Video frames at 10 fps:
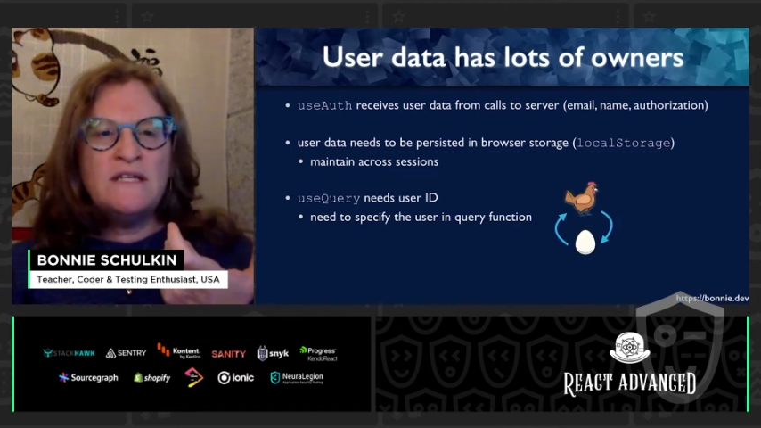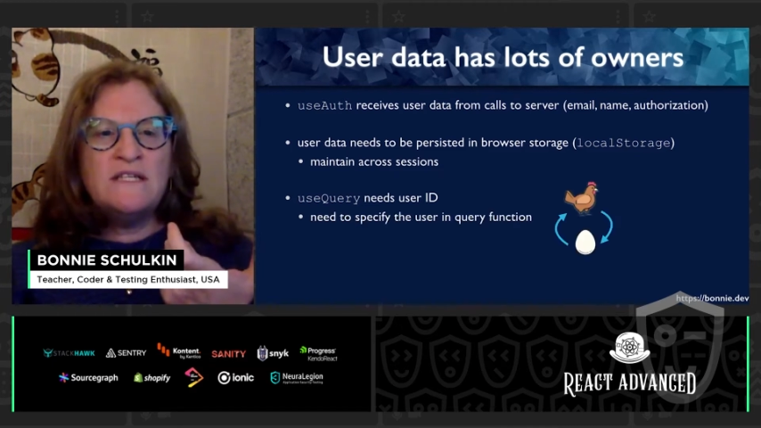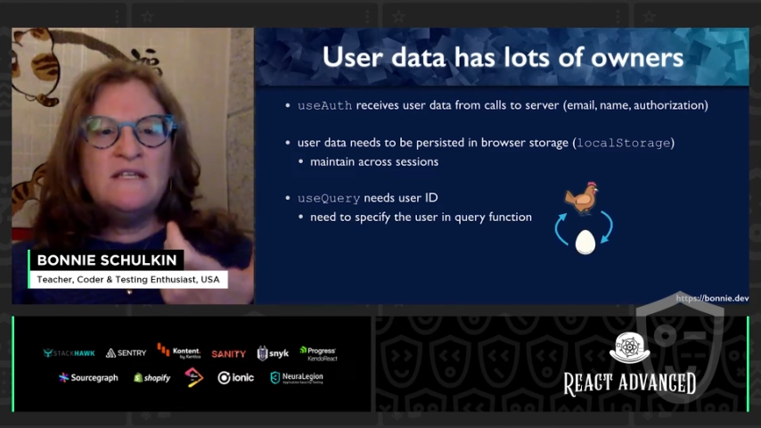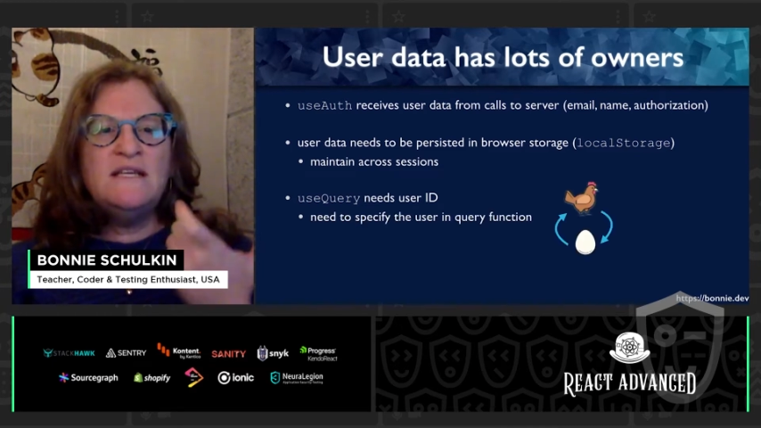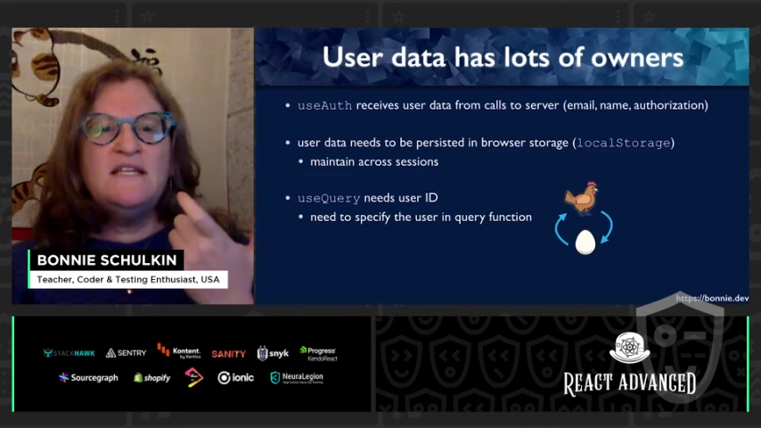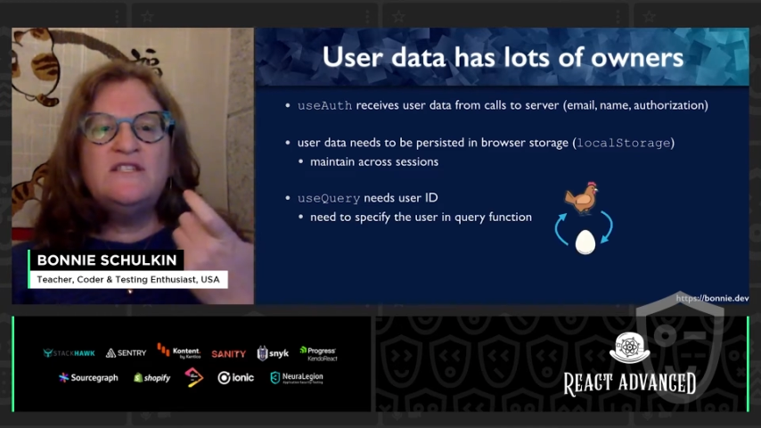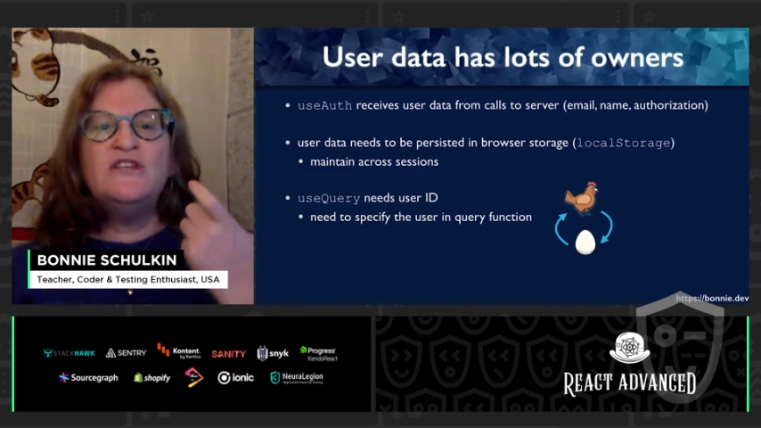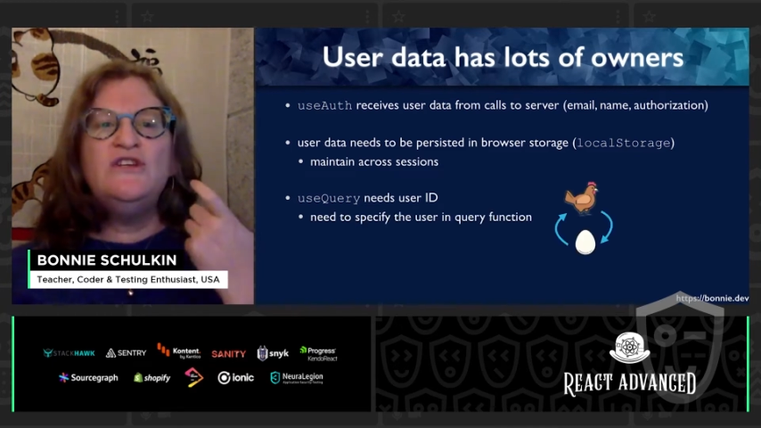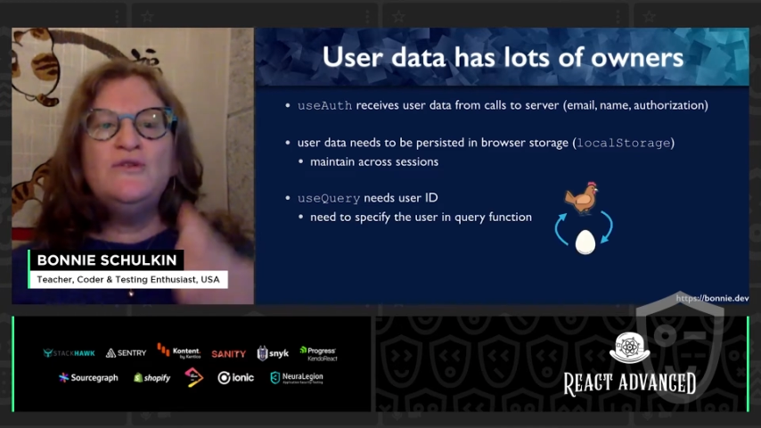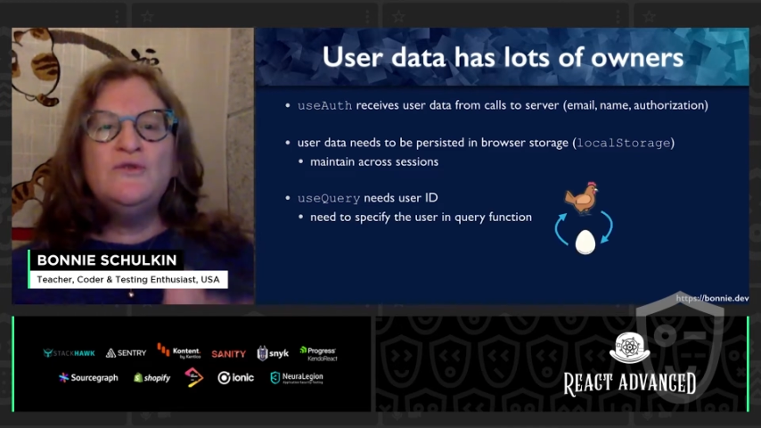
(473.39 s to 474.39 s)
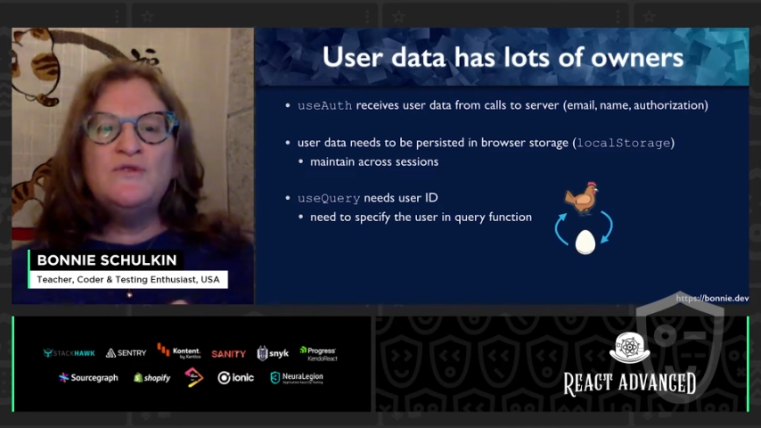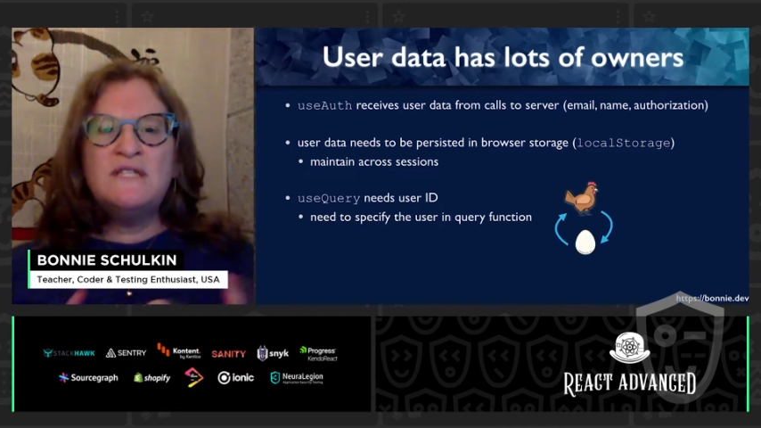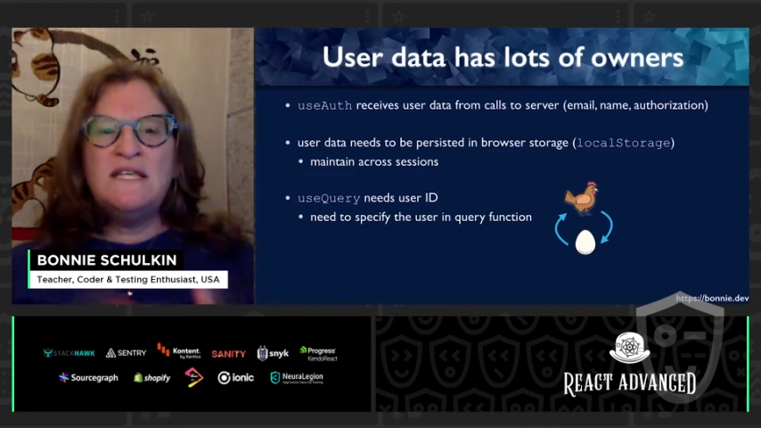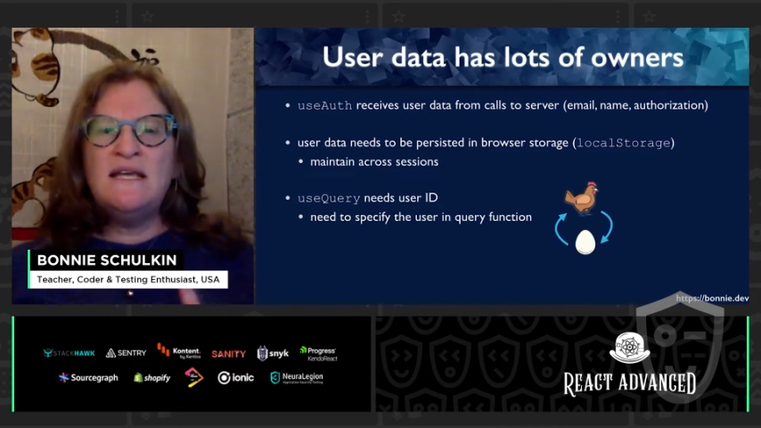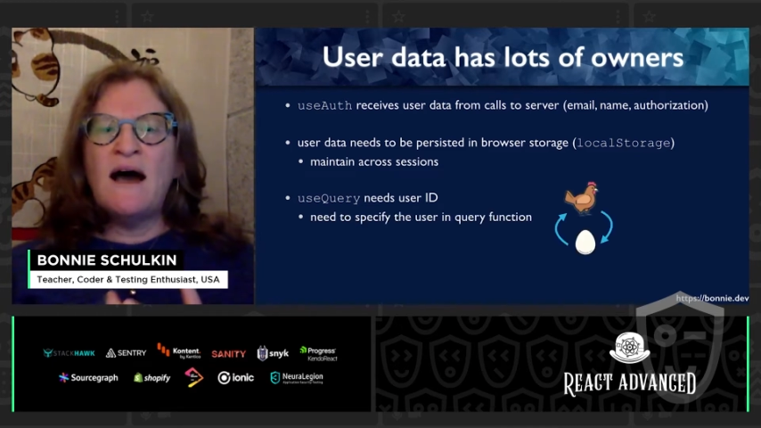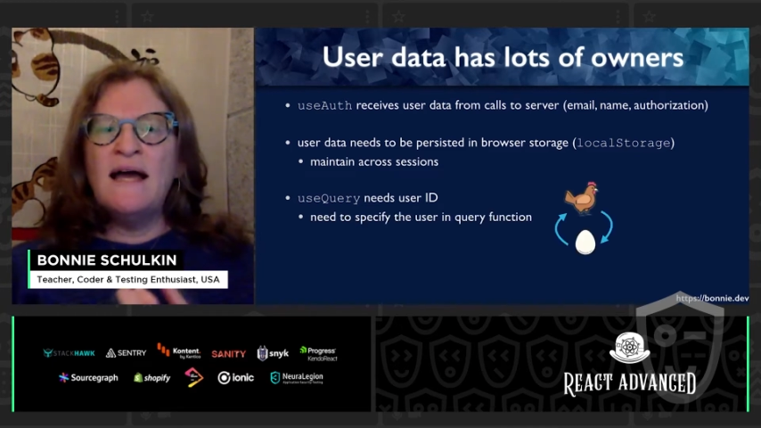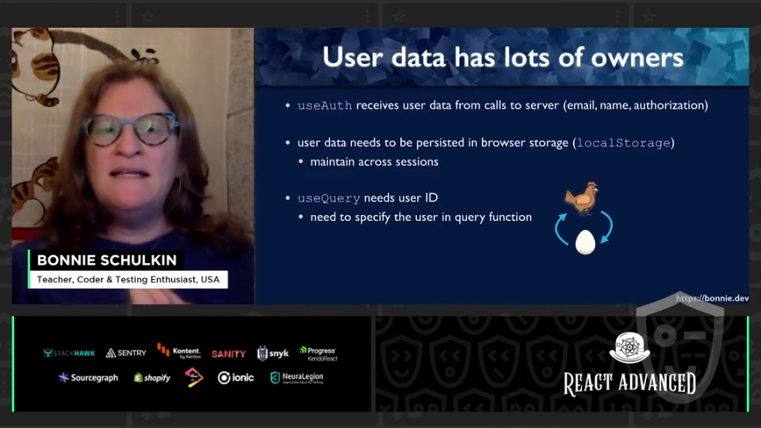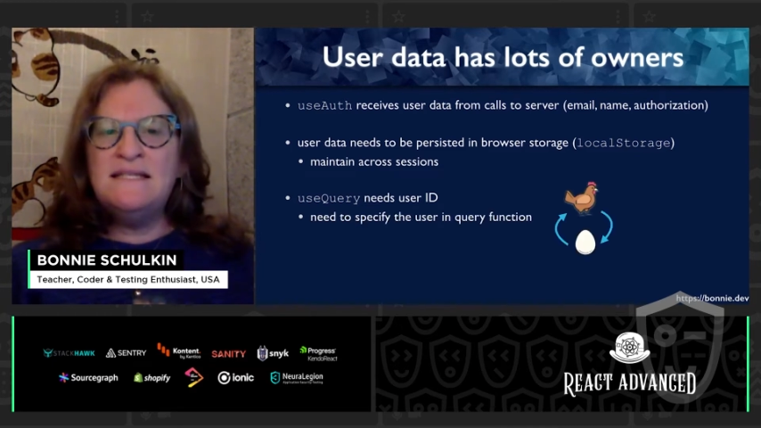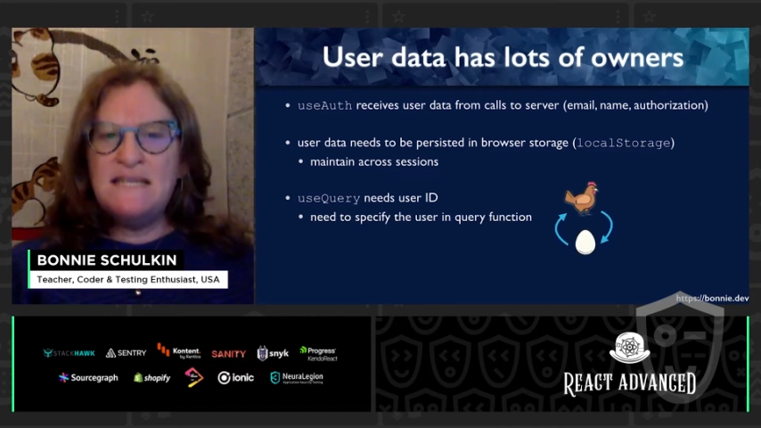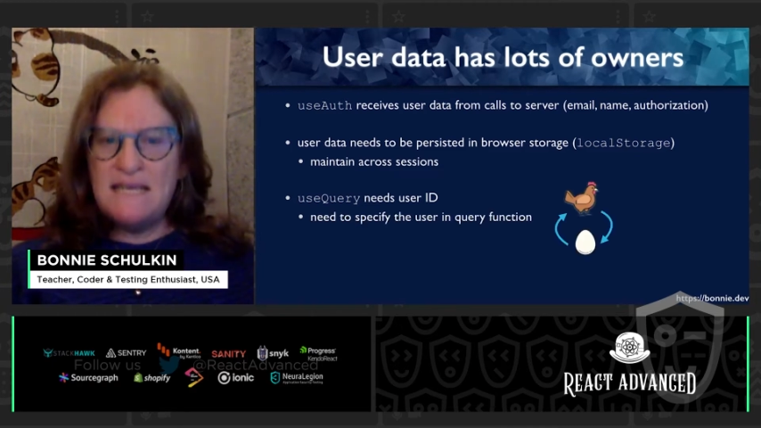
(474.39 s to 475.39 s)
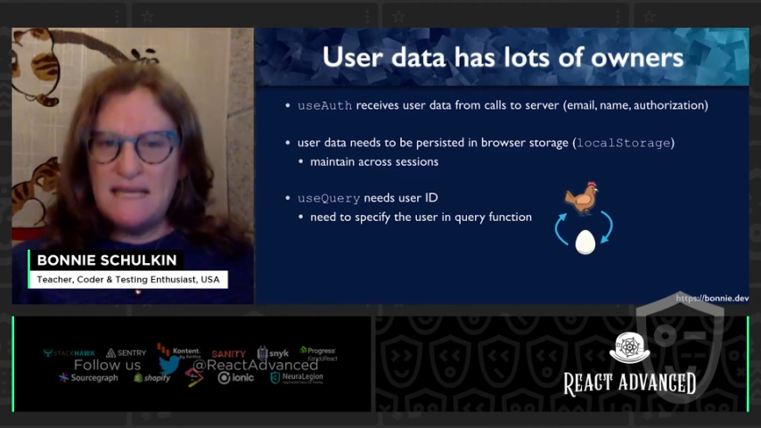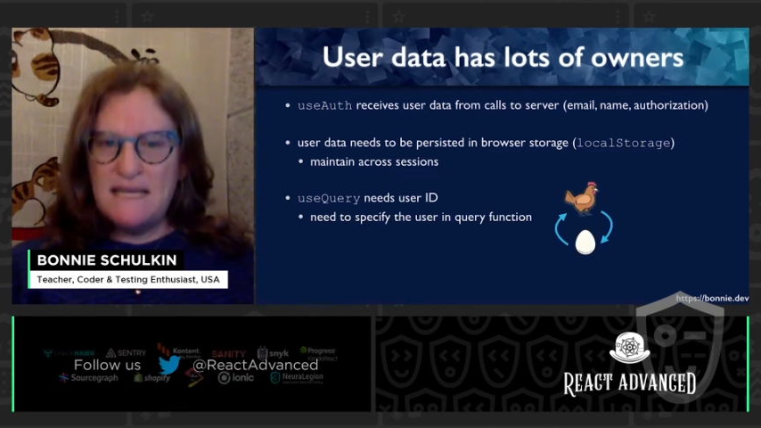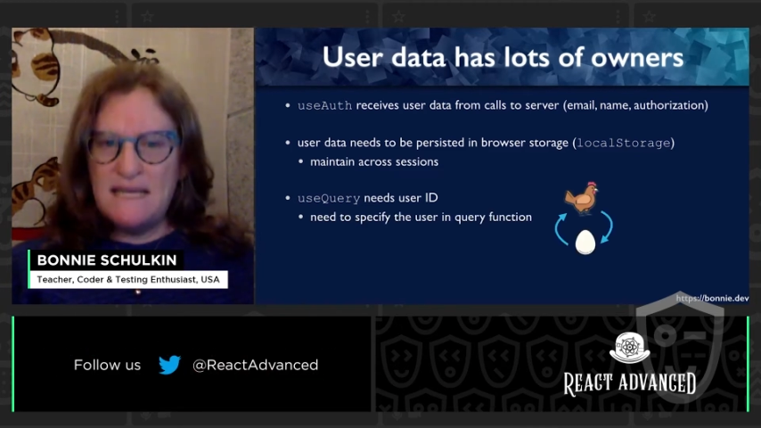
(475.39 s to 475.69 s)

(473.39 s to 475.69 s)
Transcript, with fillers: to need to use the ID.